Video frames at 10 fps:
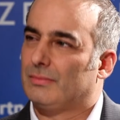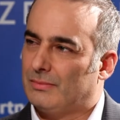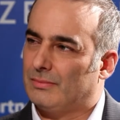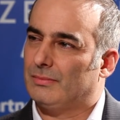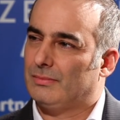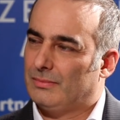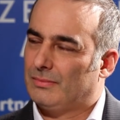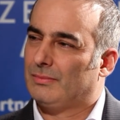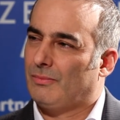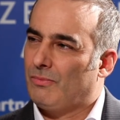Mm-hmm.
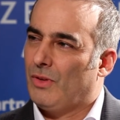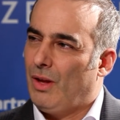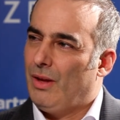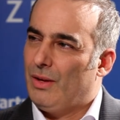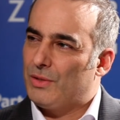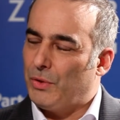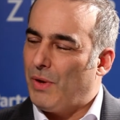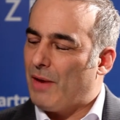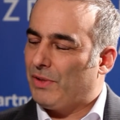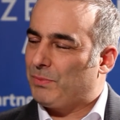So you
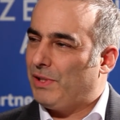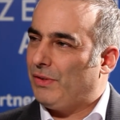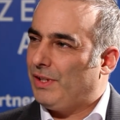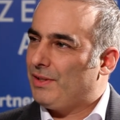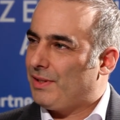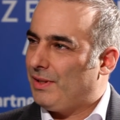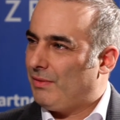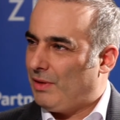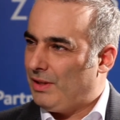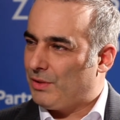have experience
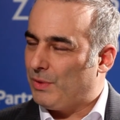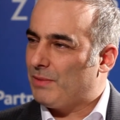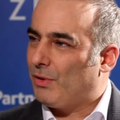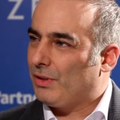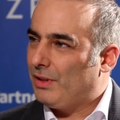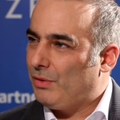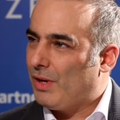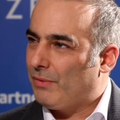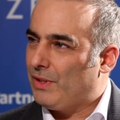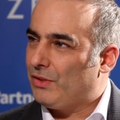in the Swiss market, you
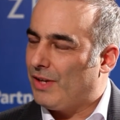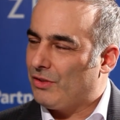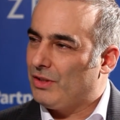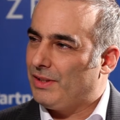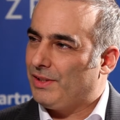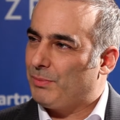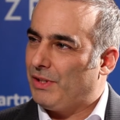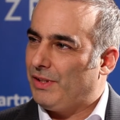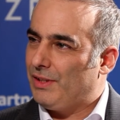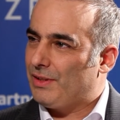have international
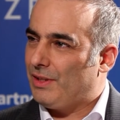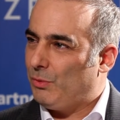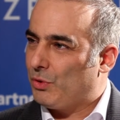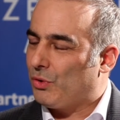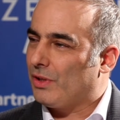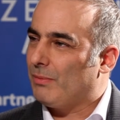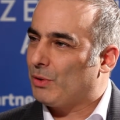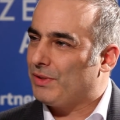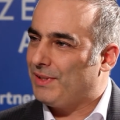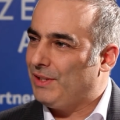experience, and you were talking
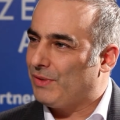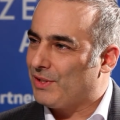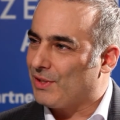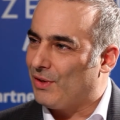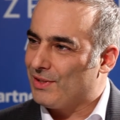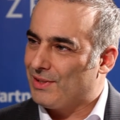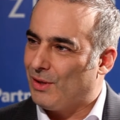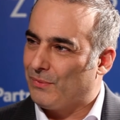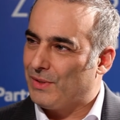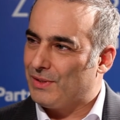about the secret sauce
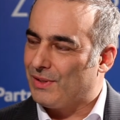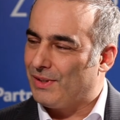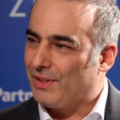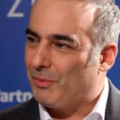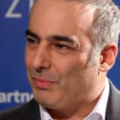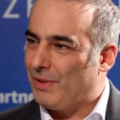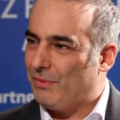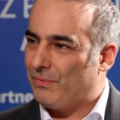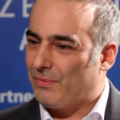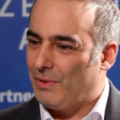of the startup.
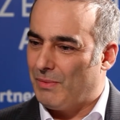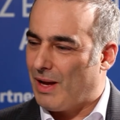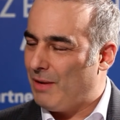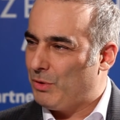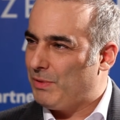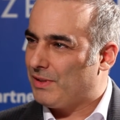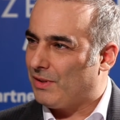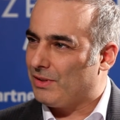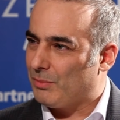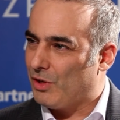If I would be a
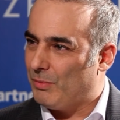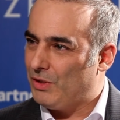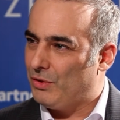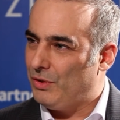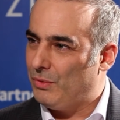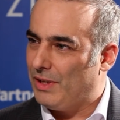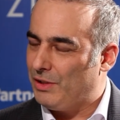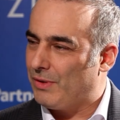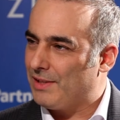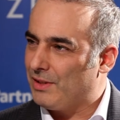startup coming to you and
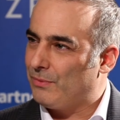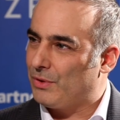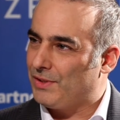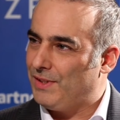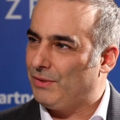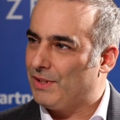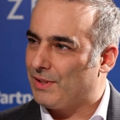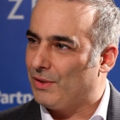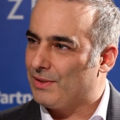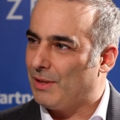you're asking for the secret
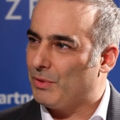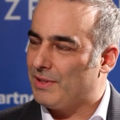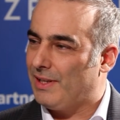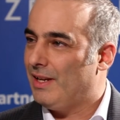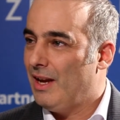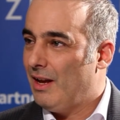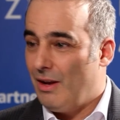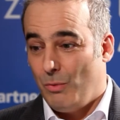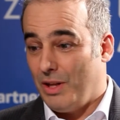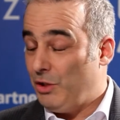sauce, I would say,
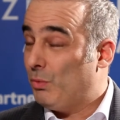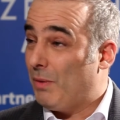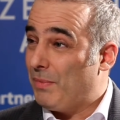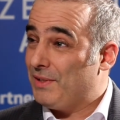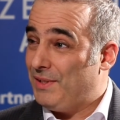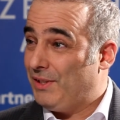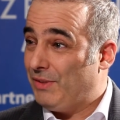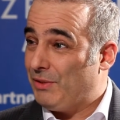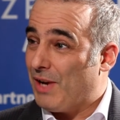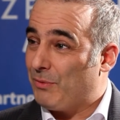well, you want my
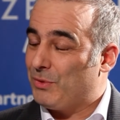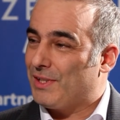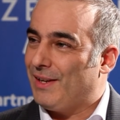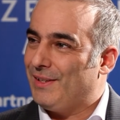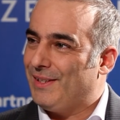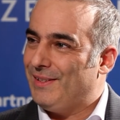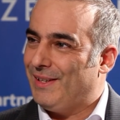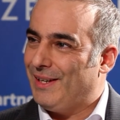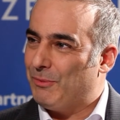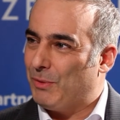secret, you have to sign an
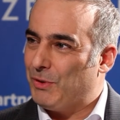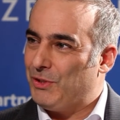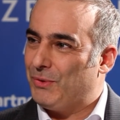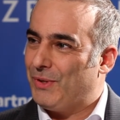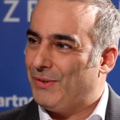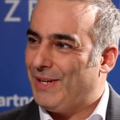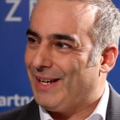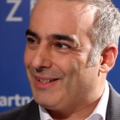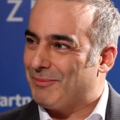NDA. What would you react